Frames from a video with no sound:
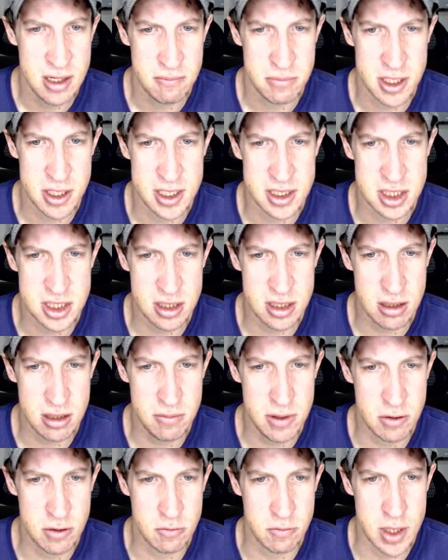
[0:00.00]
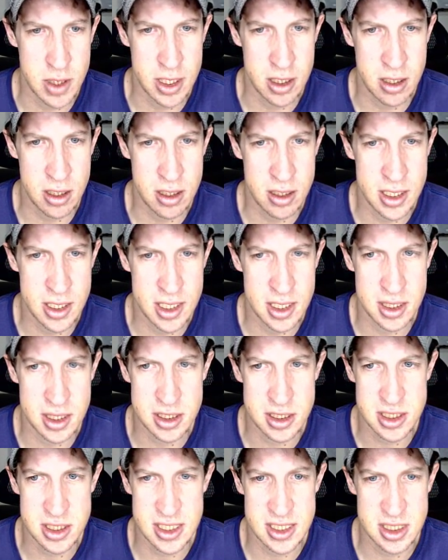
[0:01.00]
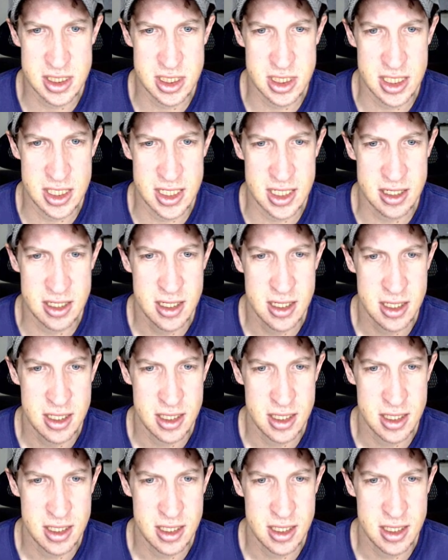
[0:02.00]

but it's a little bit weird in the sense that